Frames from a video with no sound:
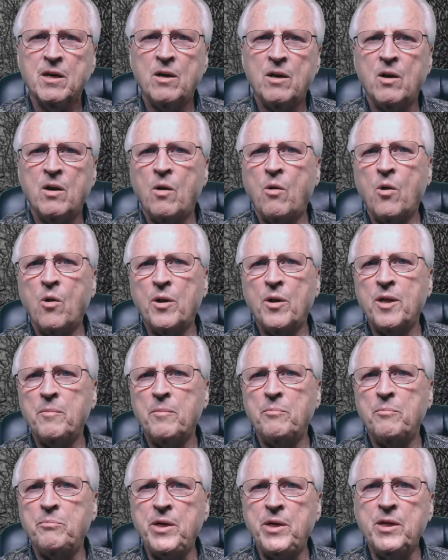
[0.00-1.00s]
or
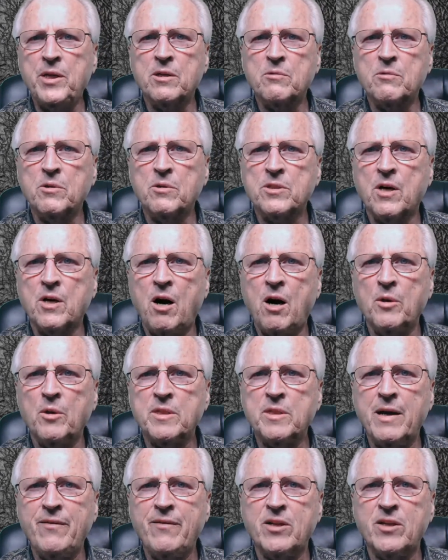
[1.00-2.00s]
that Boehner was always
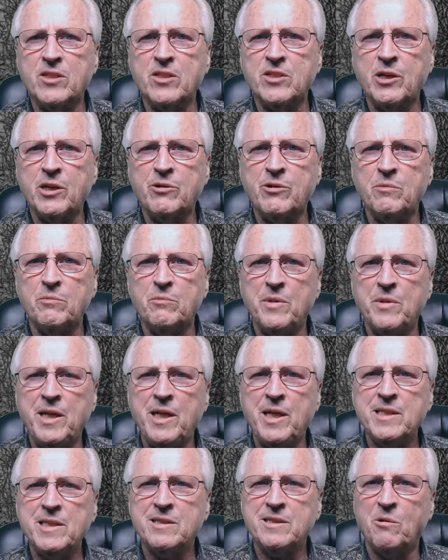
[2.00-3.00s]
having secret
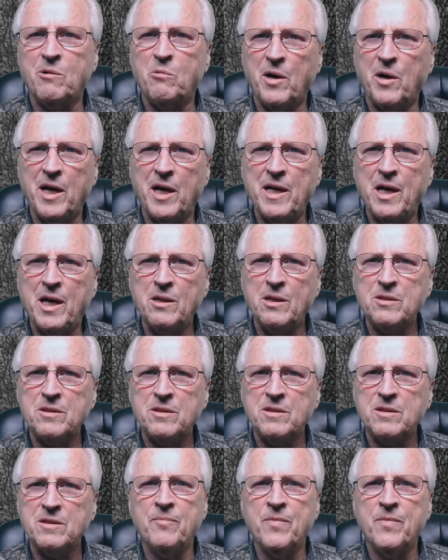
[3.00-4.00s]
meetings at the White
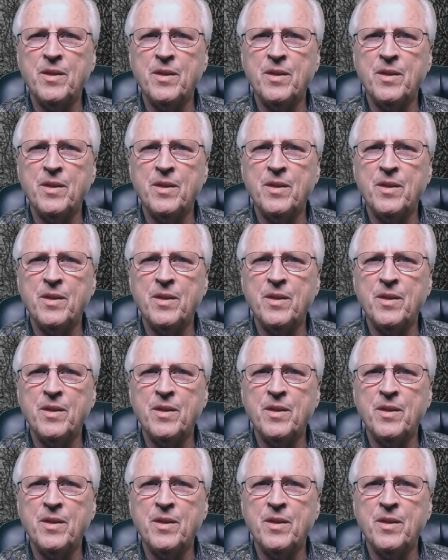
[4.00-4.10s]
House?